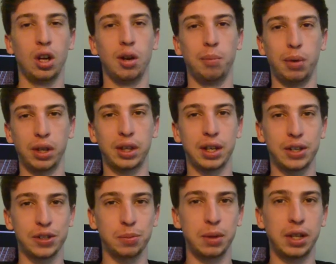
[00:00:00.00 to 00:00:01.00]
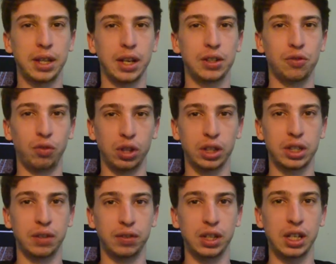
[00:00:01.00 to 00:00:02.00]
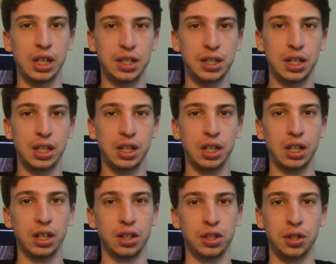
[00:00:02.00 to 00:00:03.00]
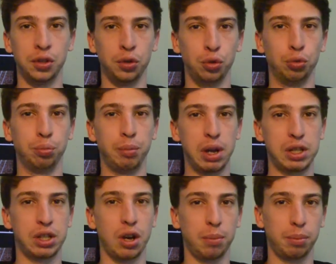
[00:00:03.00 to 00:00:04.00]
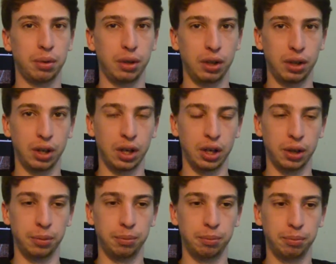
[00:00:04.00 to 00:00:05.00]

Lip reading: But that does mean that it's relatively easy to mess up how